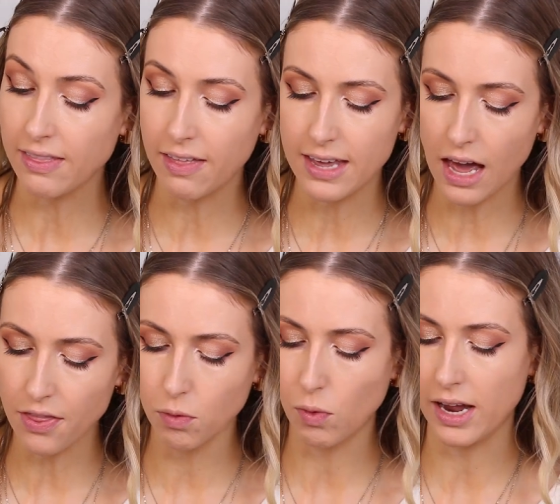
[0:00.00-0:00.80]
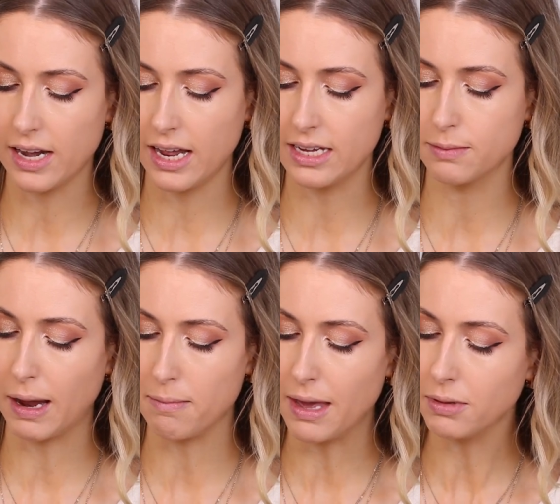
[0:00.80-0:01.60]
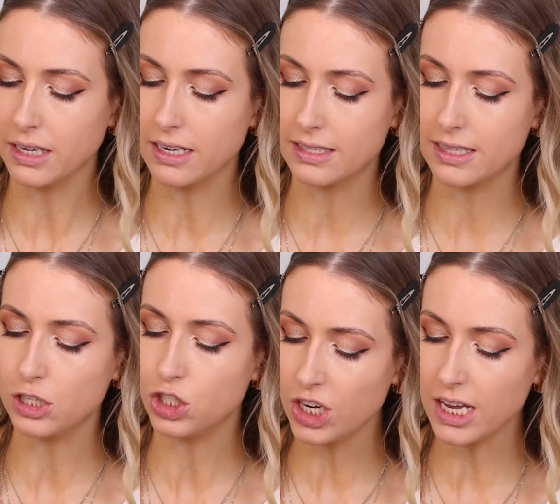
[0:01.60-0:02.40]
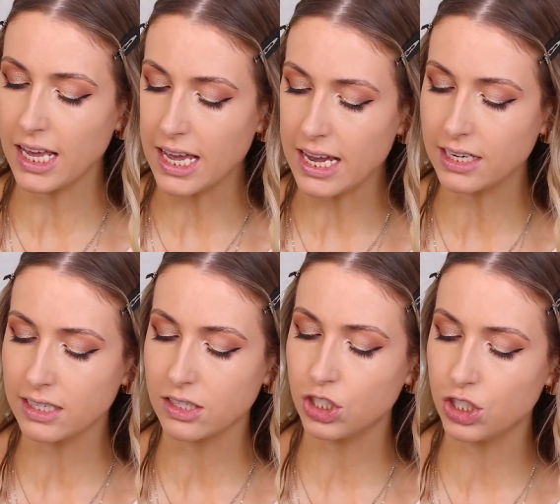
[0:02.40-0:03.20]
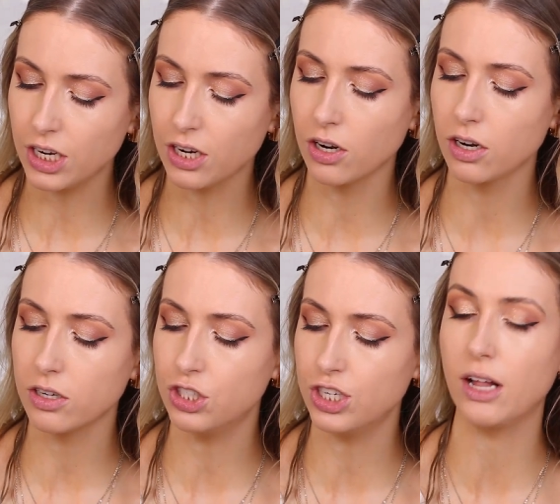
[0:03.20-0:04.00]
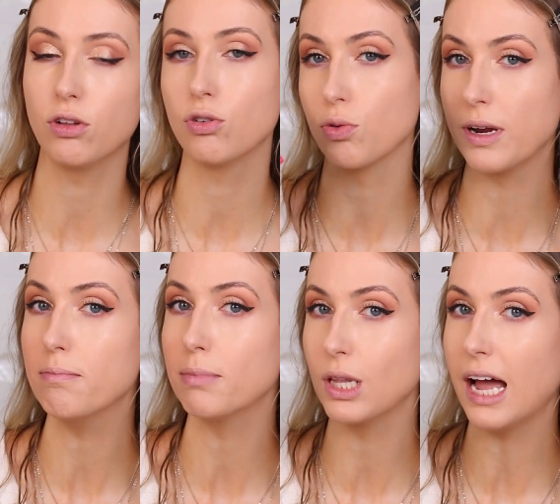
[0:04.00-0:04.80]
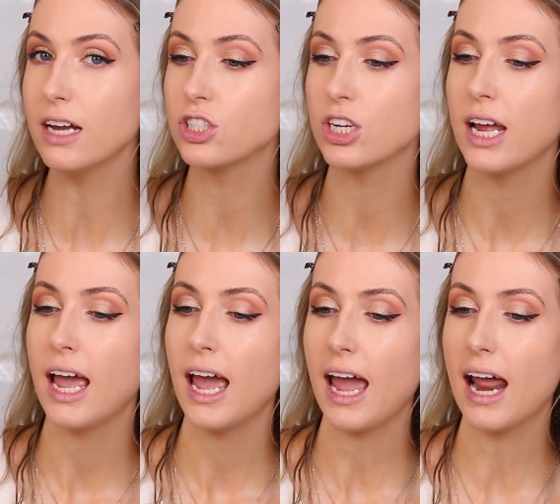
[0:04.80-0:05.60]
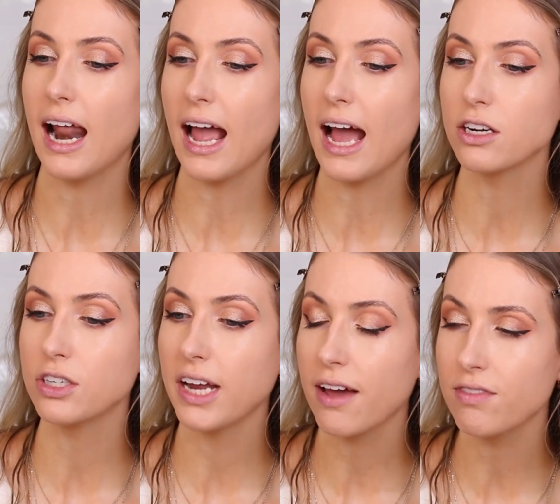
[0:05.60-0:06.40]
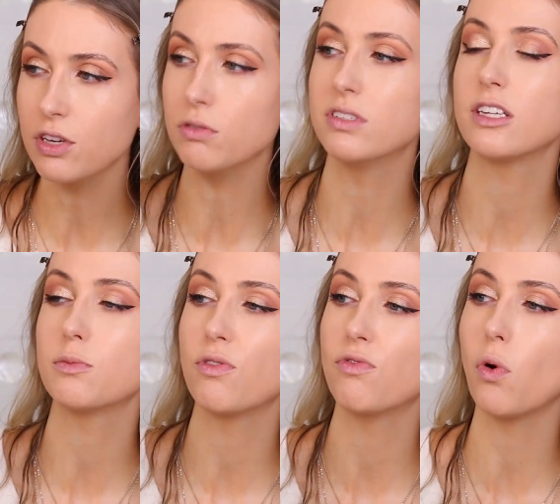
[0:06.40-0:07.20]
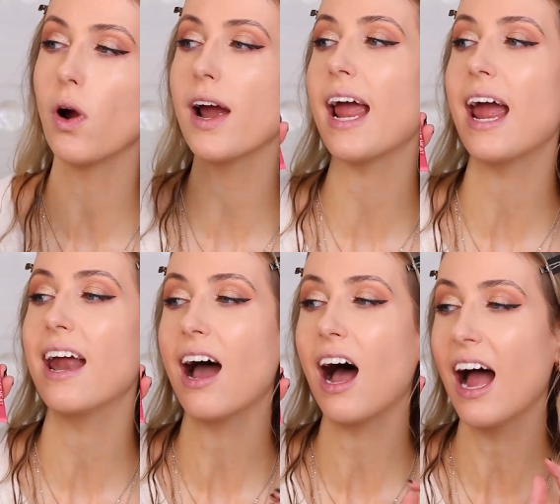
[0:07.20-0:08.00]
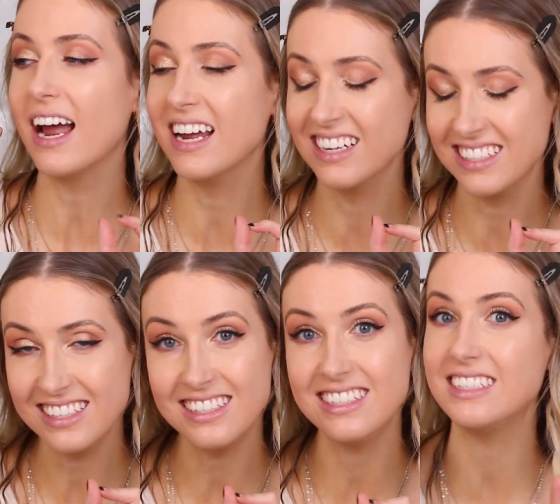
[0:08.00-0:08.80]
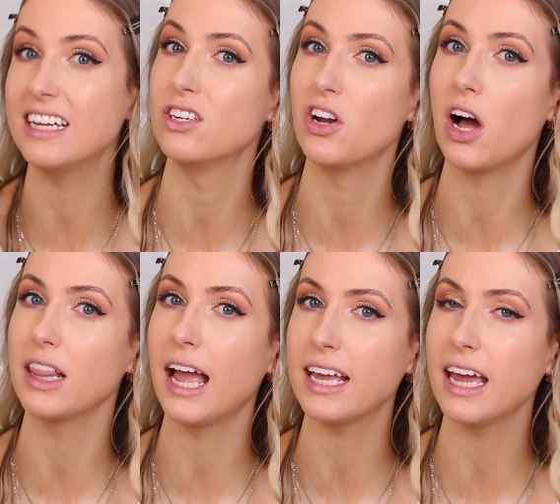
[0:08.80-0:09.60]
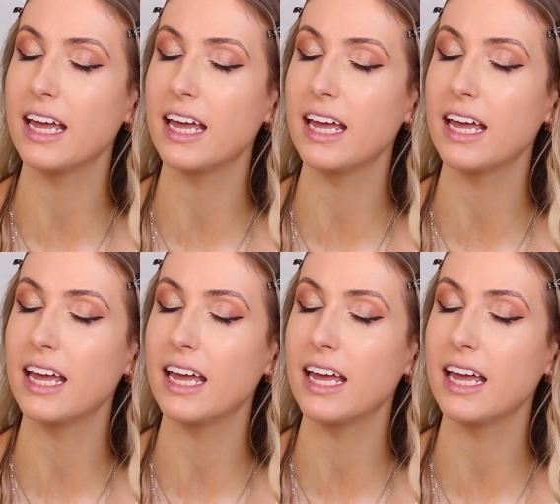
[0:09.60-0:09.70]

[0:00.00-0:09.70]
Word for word: And then the other one is by Maybelline. It's the Cheek Heat Sheer Gel Cream Blush. And I actually have used this before and I did not like